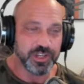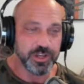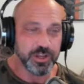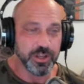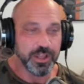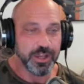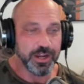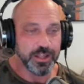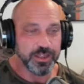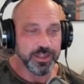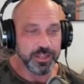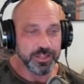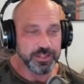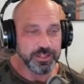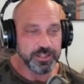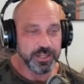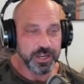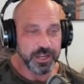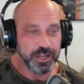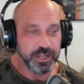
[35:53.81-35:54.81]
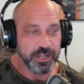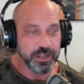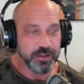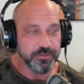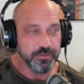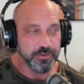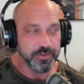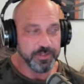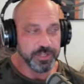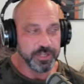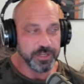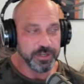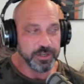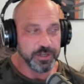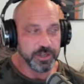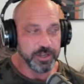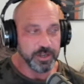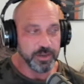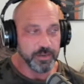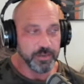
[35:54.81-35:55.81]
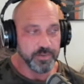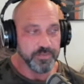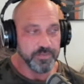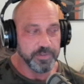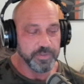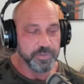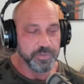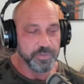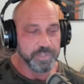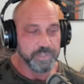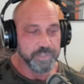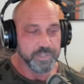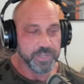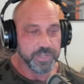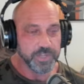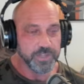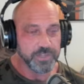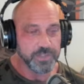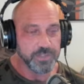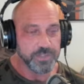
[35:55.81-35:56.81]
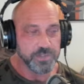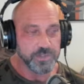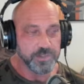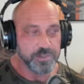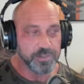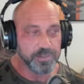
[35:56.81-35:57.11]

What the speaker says: A lot of things that I ever did with visualizations,